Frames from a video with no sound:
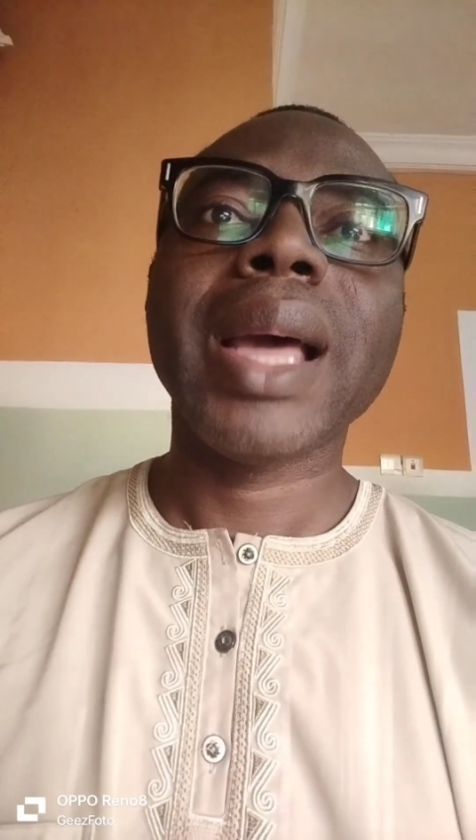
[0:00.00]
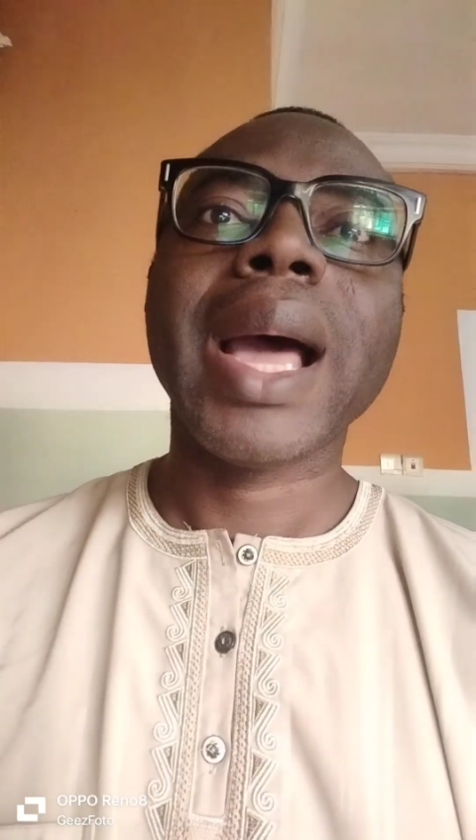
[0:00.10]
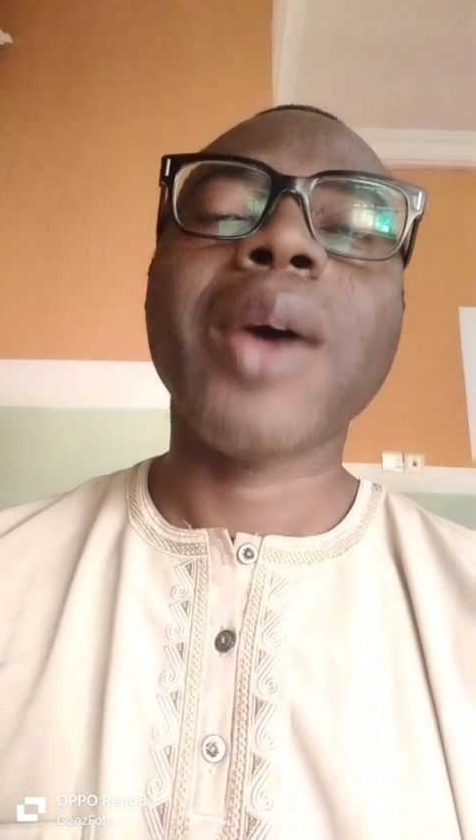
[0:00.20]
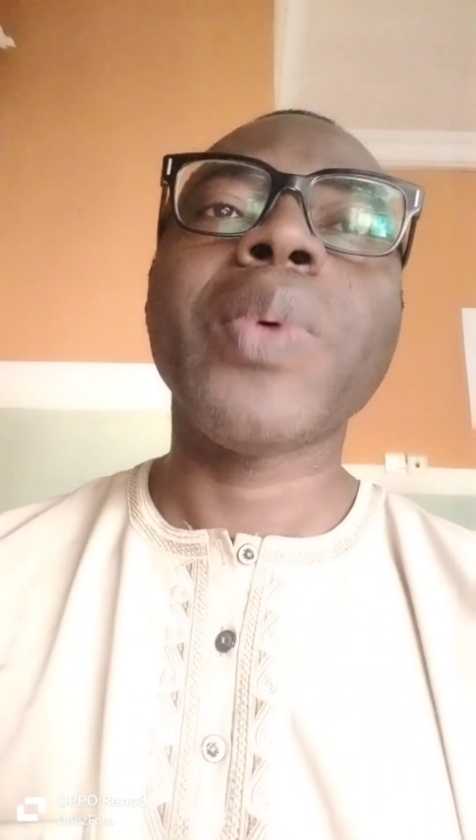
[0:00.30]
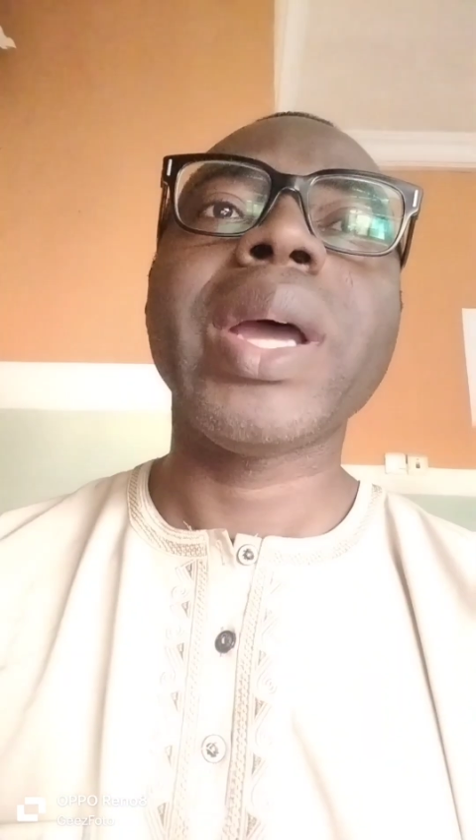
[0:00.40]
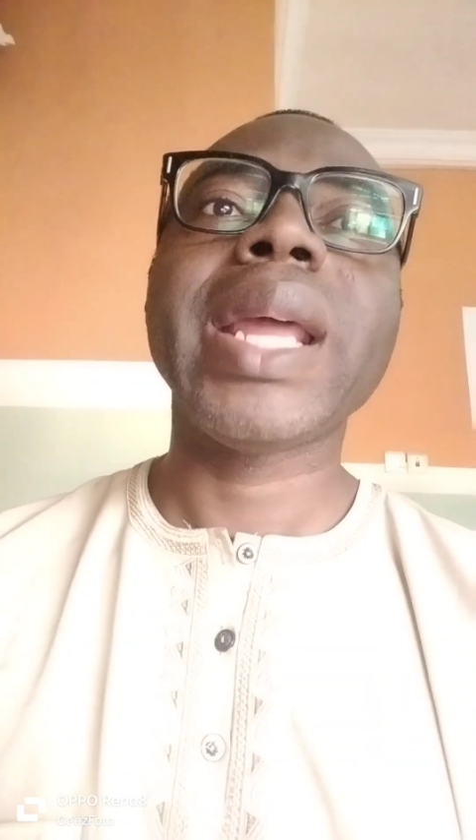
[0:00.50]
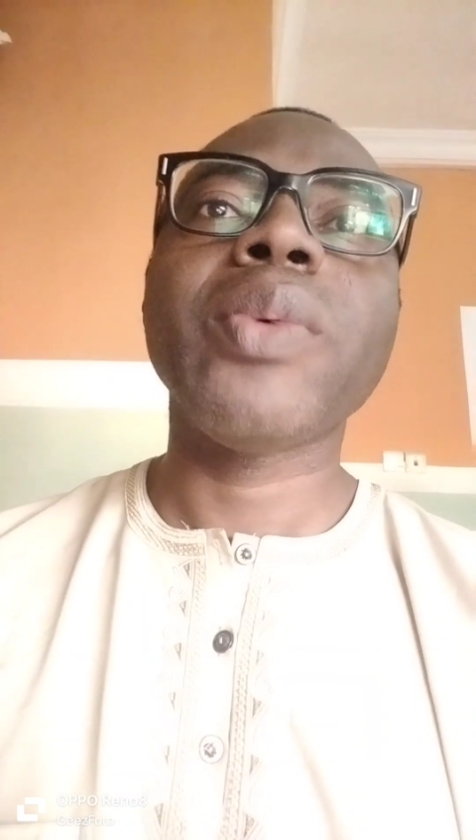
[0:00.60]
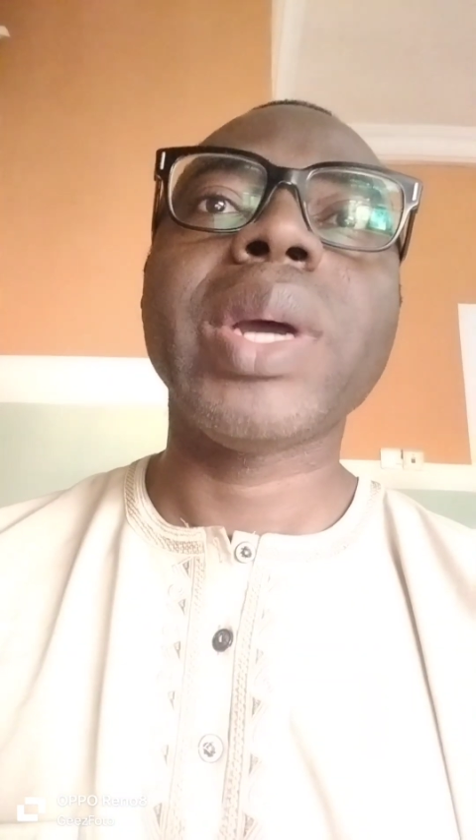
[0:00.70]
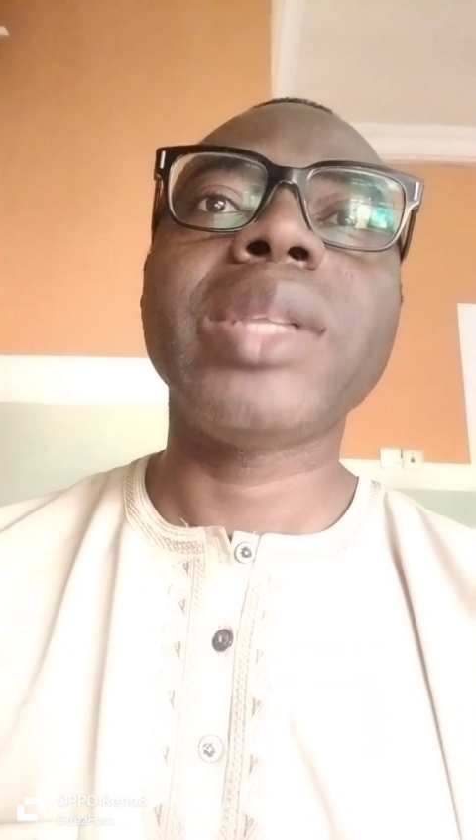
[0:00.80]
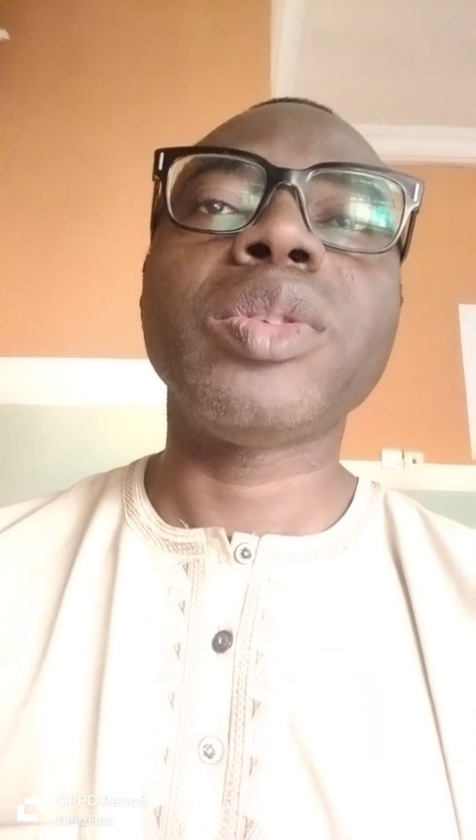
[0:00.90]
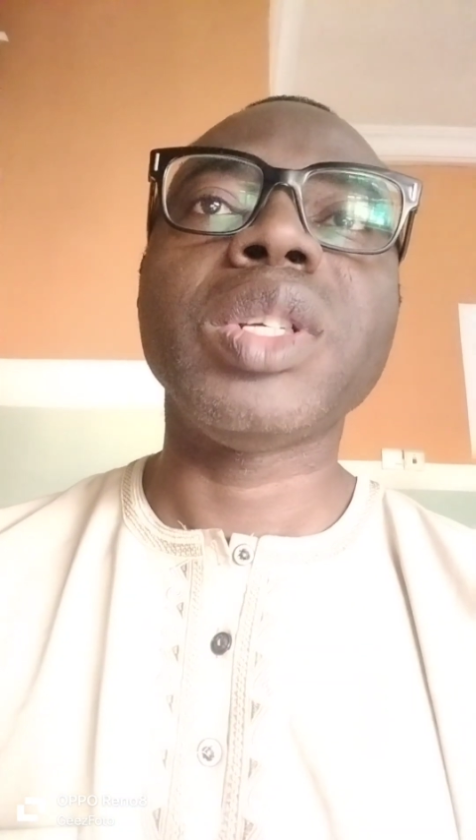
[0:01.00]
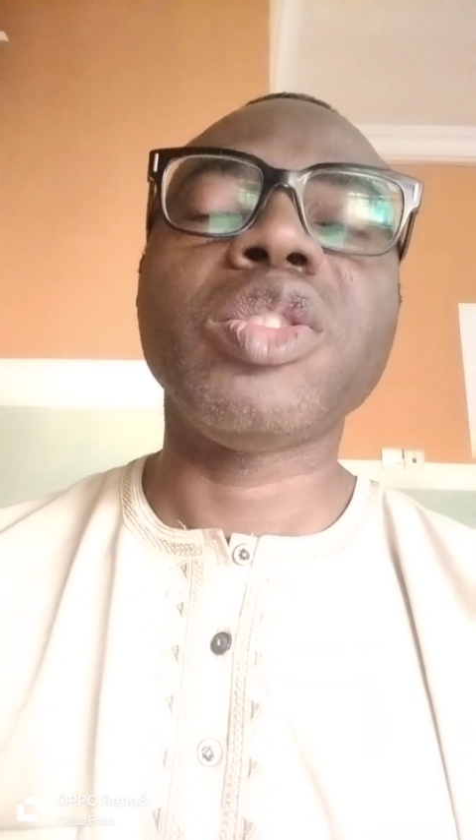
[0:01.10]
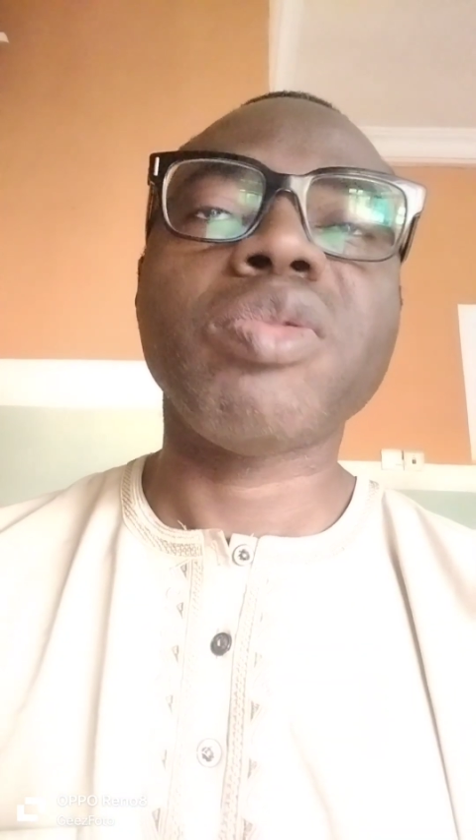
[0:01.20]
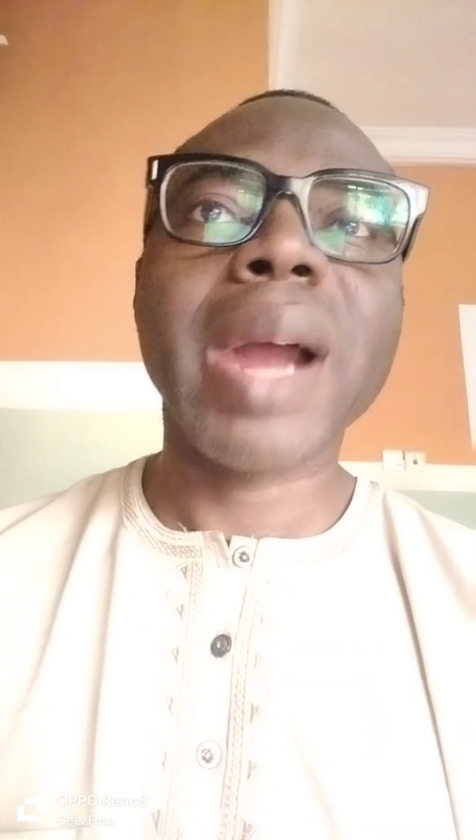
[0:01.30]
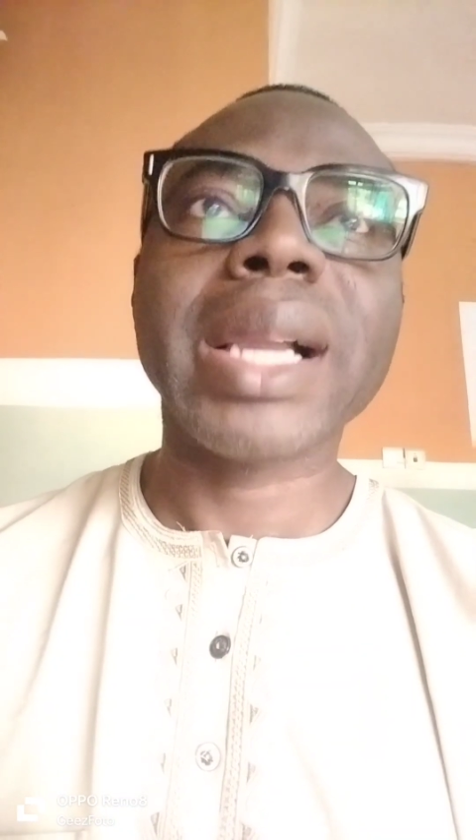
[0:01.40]
And when I went to the
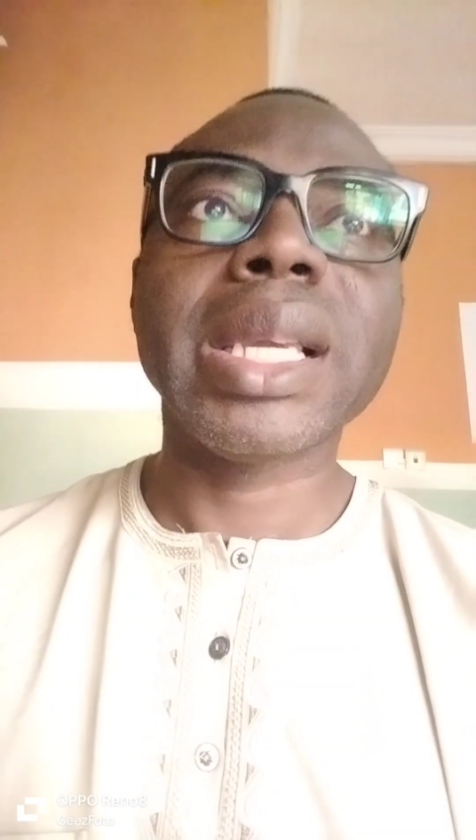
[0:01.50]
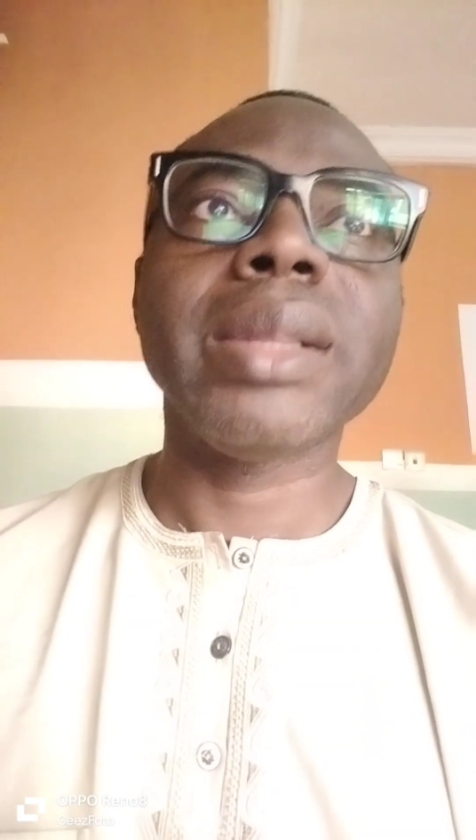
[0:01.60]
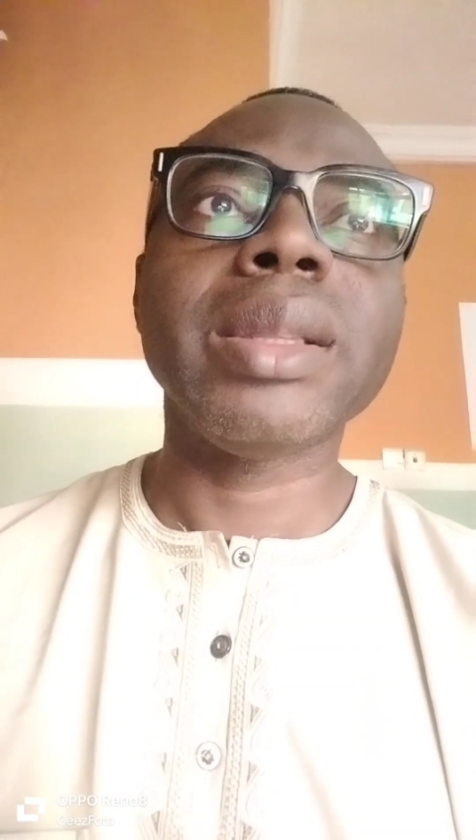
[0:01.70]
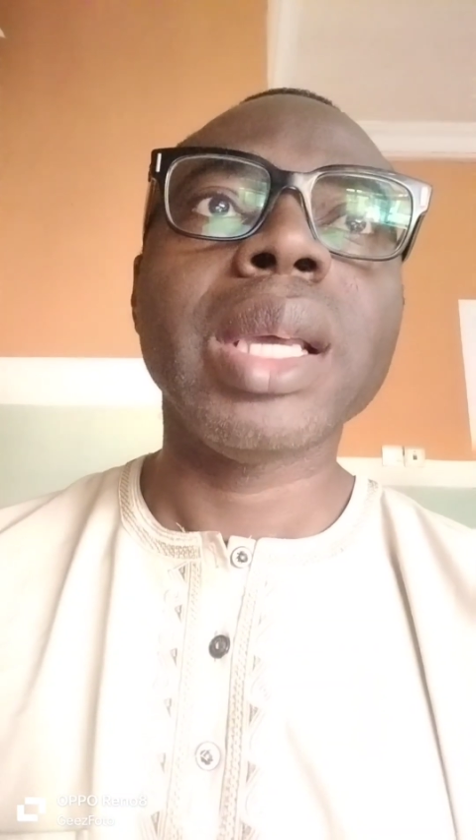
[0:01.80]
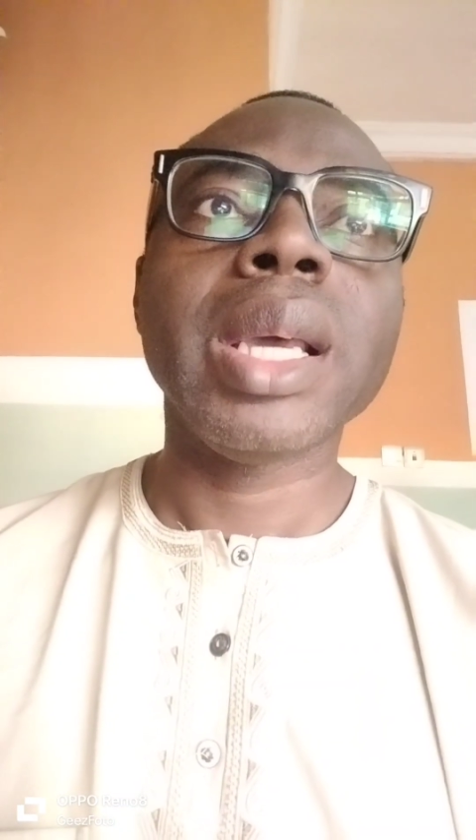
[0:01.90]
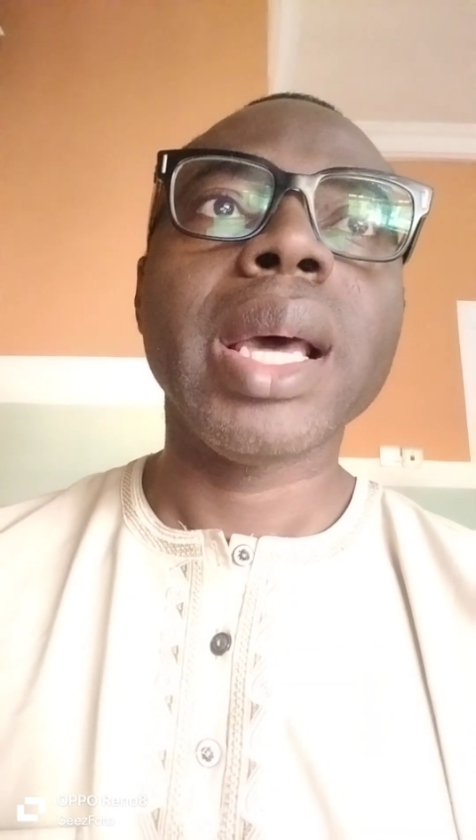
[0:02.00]
tracking